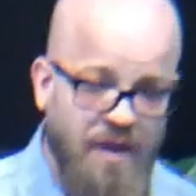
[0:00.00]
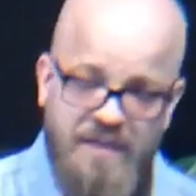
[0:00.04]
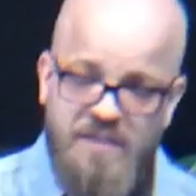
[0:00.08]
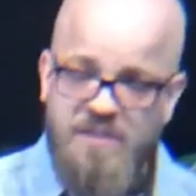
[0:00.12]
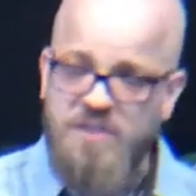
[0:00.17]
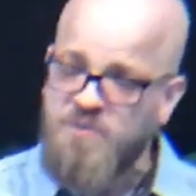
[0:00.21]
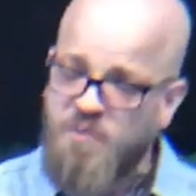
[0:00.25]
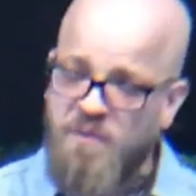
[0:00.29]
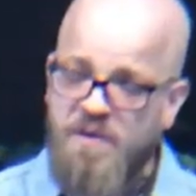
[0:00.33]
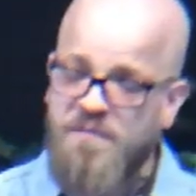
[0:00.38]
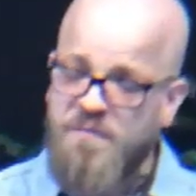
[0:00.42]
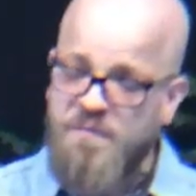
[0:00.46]
I
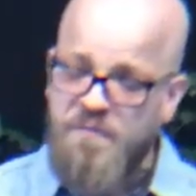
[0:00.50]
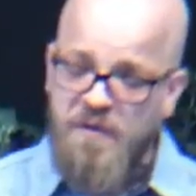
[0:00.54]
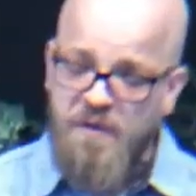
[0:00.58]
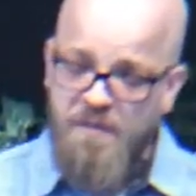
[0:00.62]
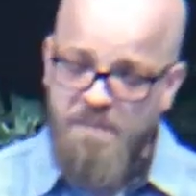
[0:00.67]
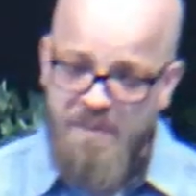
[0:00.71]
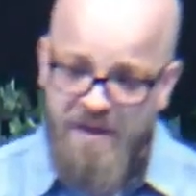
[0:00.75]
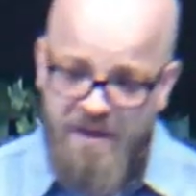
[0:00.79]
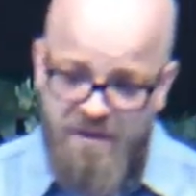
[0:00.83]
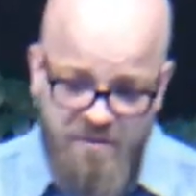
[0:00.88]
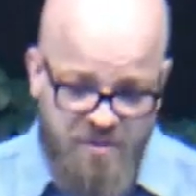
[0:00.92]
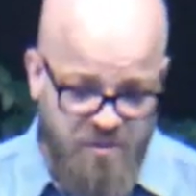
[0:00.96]
just want to feel
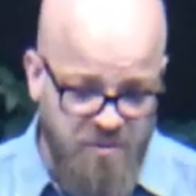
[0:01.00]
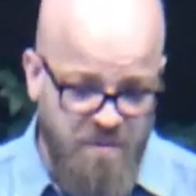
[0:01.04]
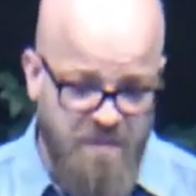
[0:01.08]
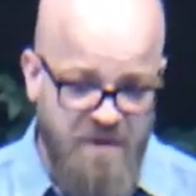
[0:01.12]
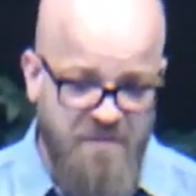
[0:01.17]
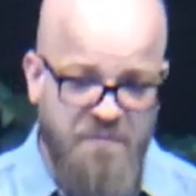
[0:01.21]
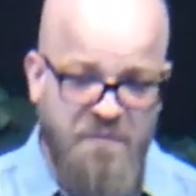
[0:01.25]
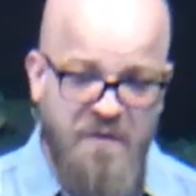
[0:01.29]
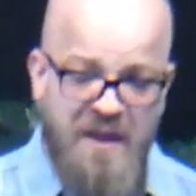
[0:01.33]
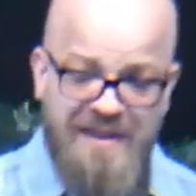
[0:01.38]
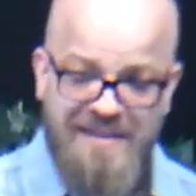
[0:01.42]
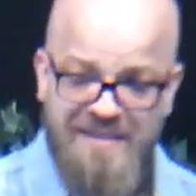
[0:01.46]
better, so I'm
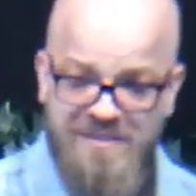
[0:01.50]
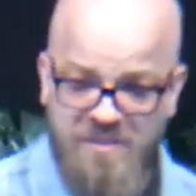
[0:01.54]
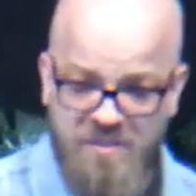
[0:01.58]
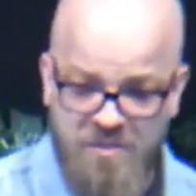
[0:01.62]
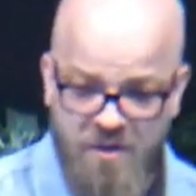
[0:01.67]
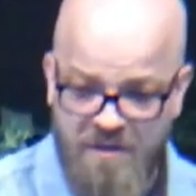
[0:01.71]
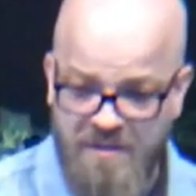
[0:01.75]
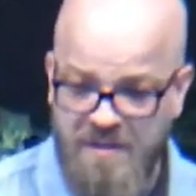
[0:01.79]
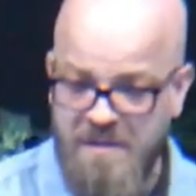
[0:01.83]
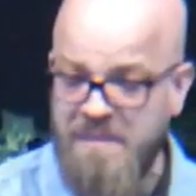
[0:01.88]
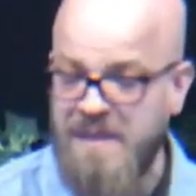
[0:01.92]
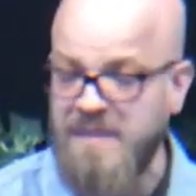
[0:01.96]
going to find a
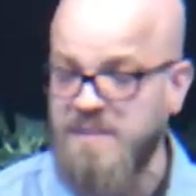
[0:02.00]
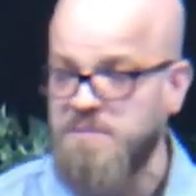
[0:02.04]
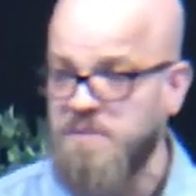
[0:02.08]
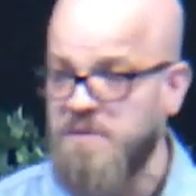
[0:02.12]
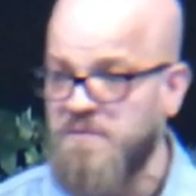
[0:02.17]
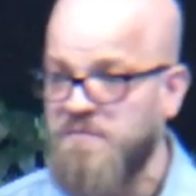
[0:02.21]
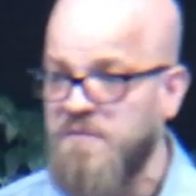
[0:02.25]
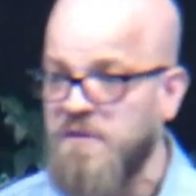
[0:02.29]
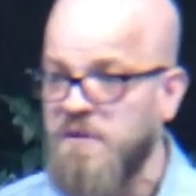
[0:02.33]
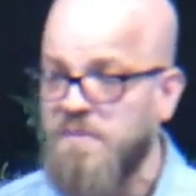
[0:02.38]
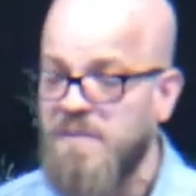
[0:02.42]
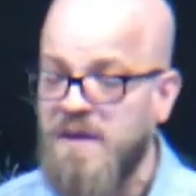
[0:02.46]
song that makes
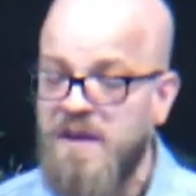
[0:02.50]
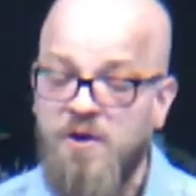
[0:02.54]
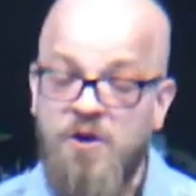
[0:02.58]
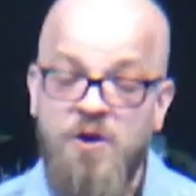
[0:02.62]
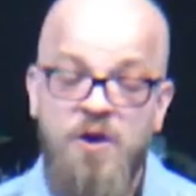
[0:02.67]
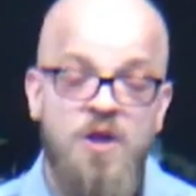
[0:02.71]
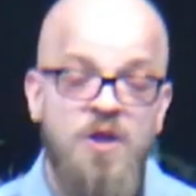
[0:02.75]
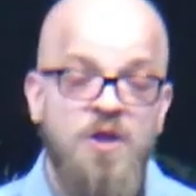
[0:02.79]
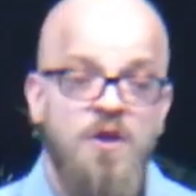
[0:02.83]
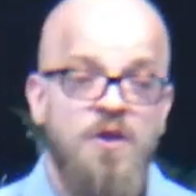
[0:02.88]
me feel better.